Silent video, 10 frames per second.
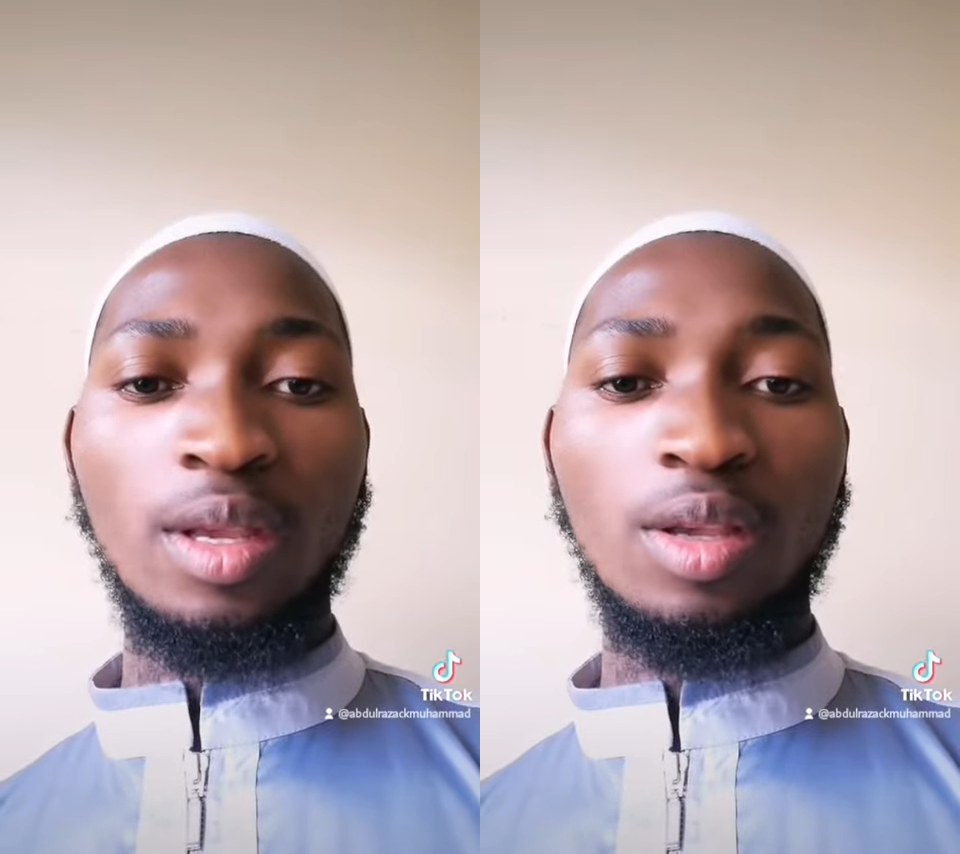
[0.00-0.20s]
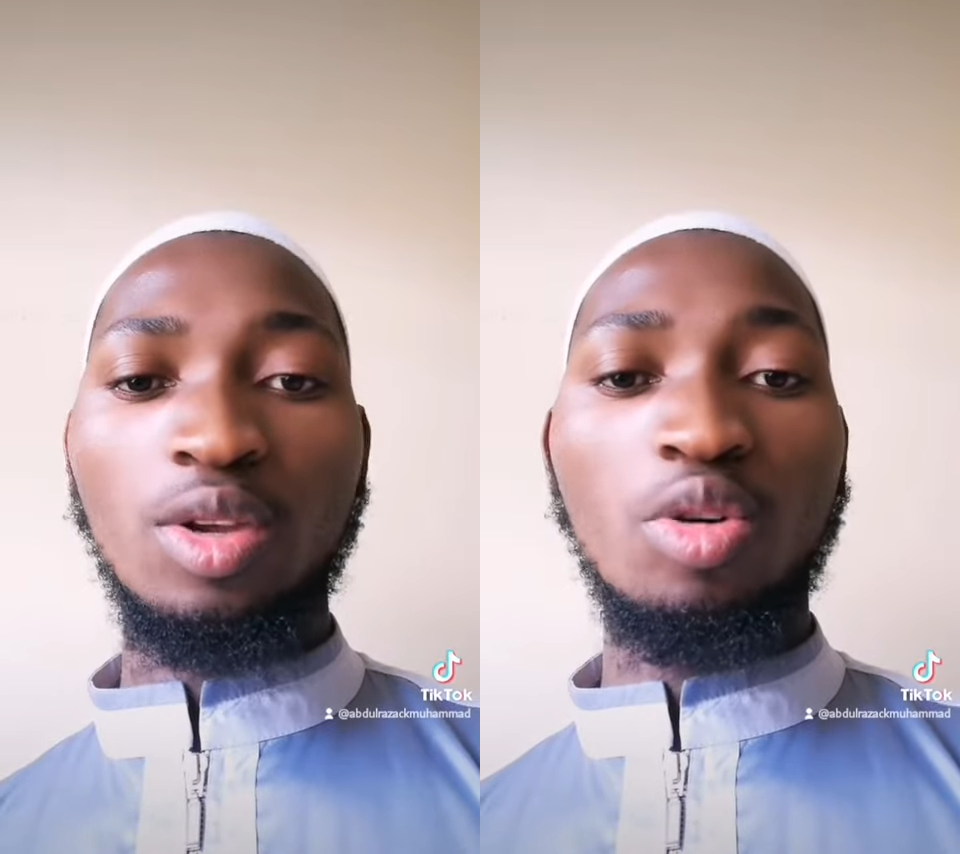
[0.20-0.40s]

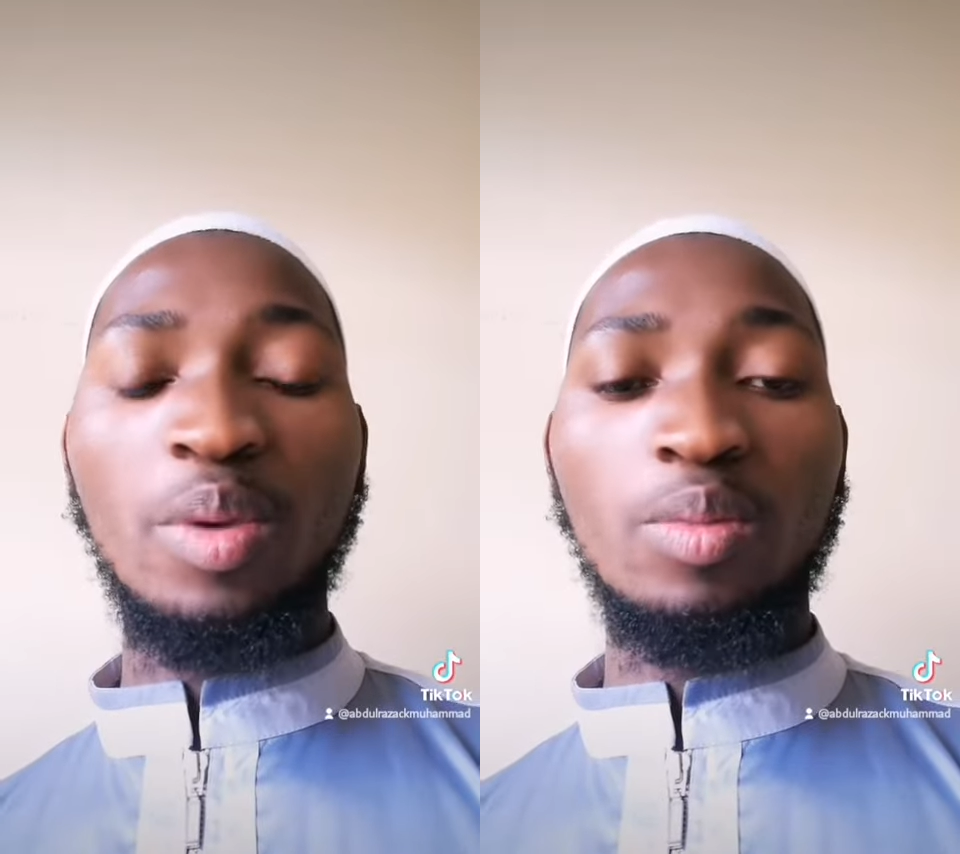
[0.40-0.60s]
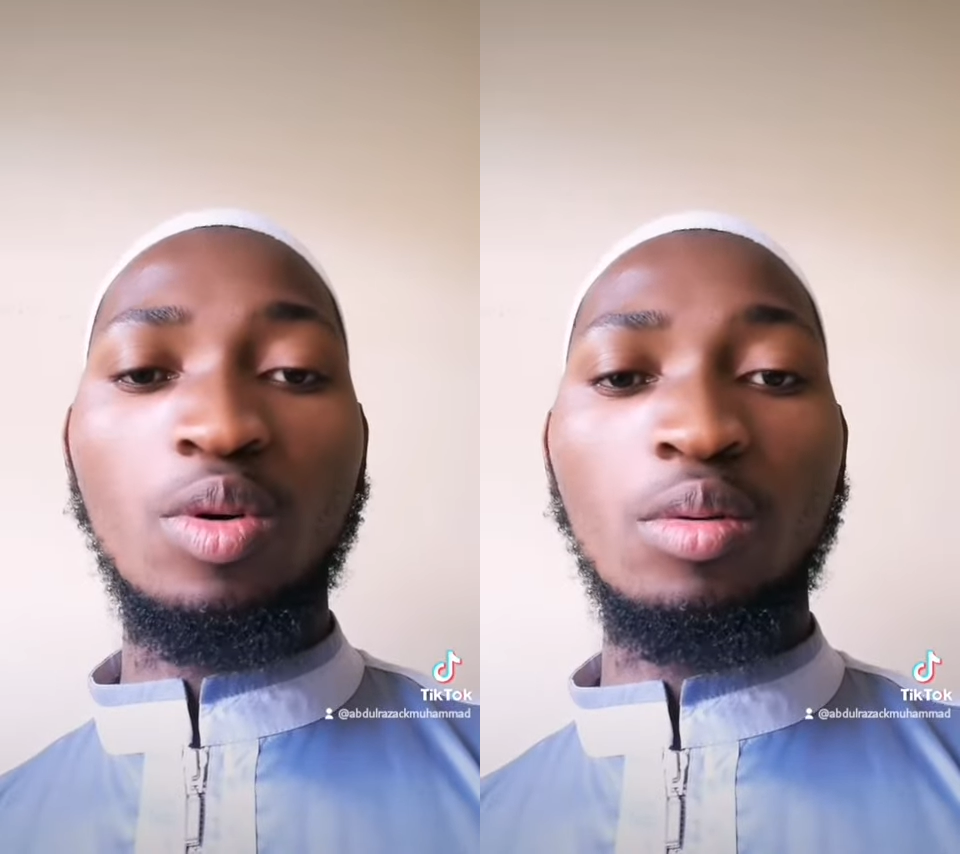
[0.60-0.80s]
You know,
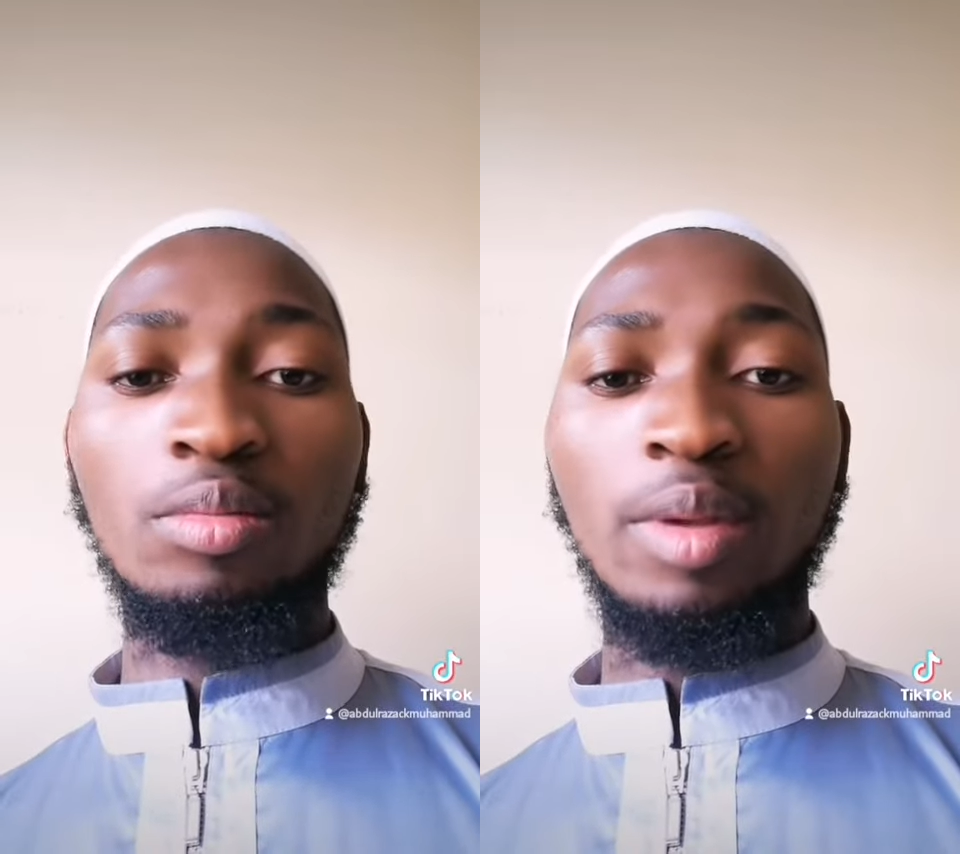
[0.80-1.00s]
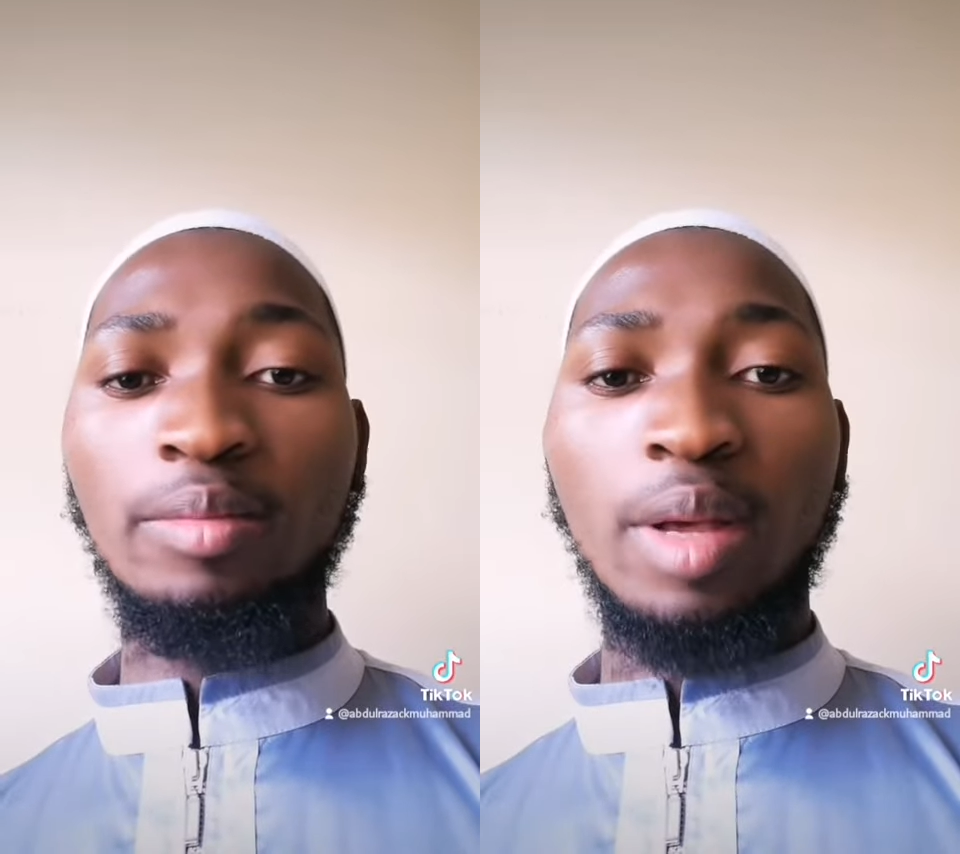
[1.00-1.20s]

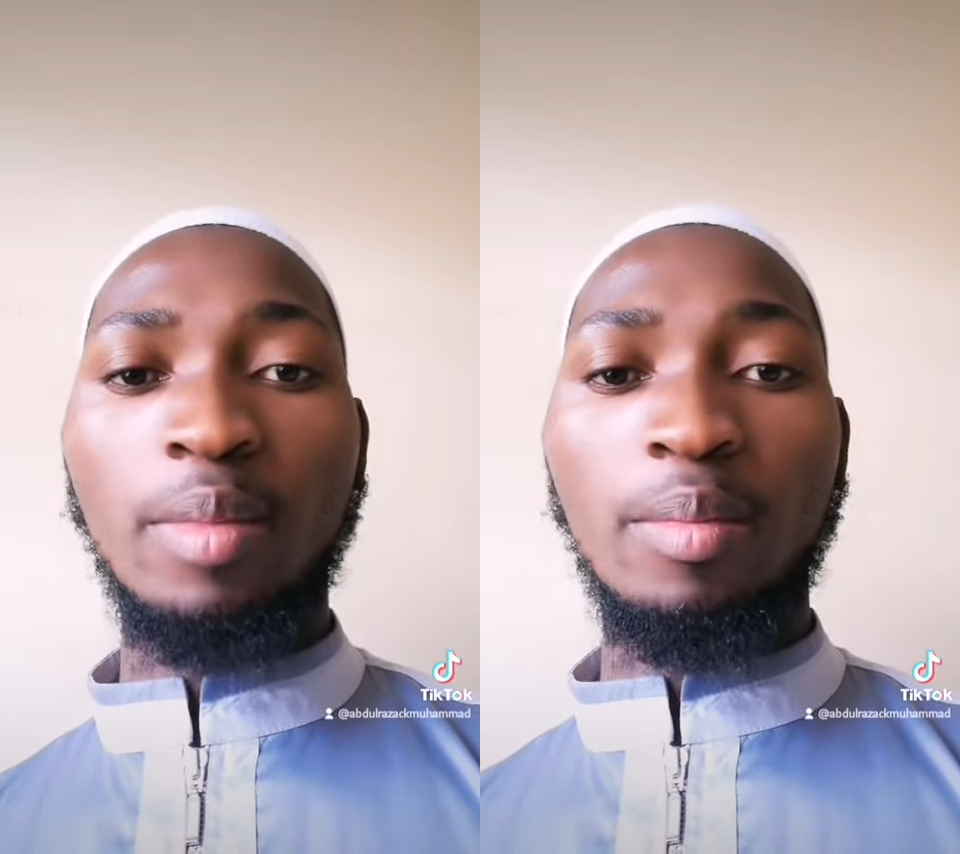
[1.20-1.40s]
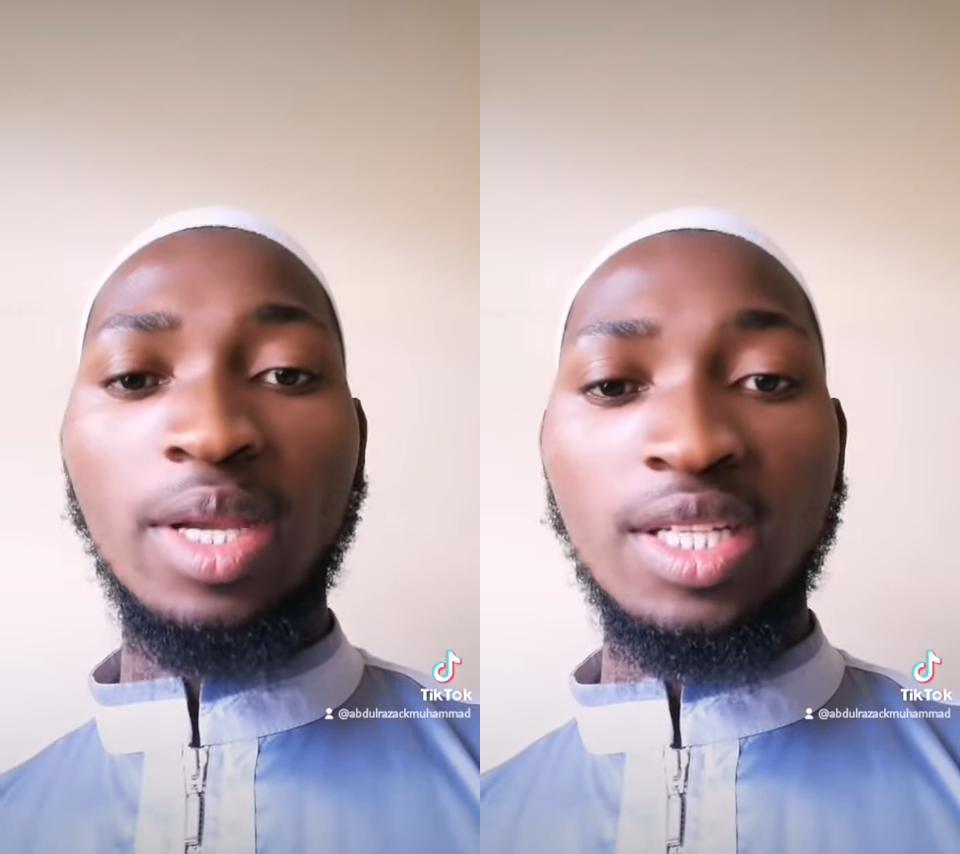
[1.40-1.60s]
people
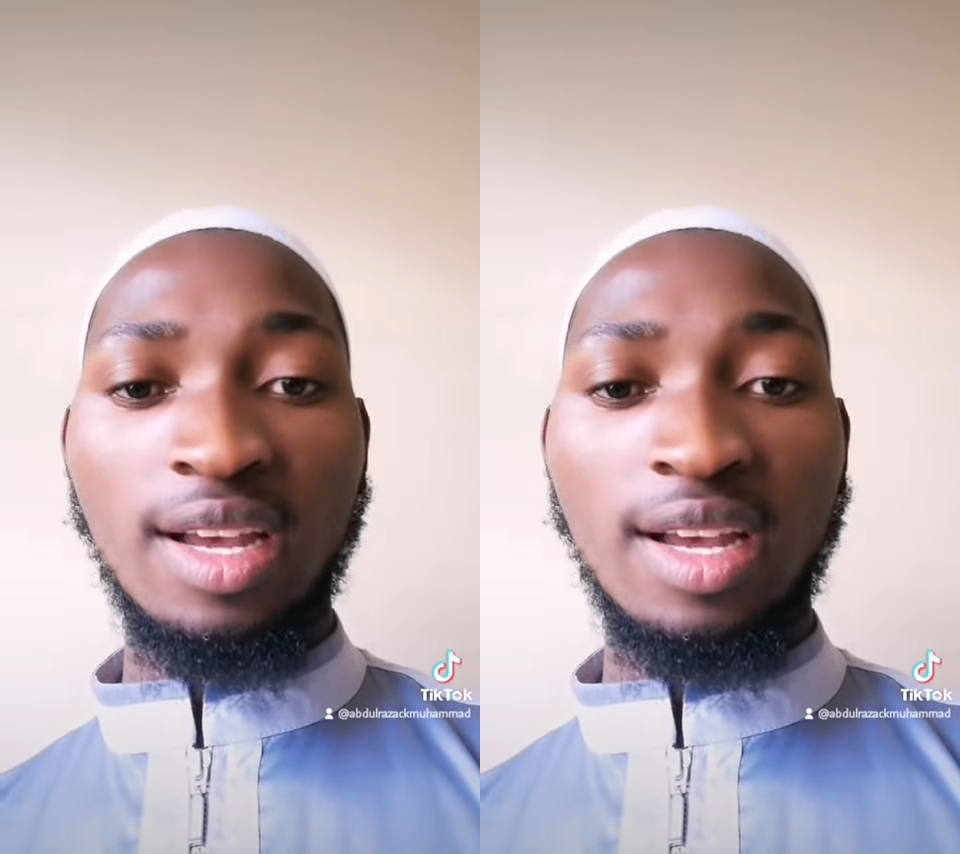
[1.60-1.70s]
might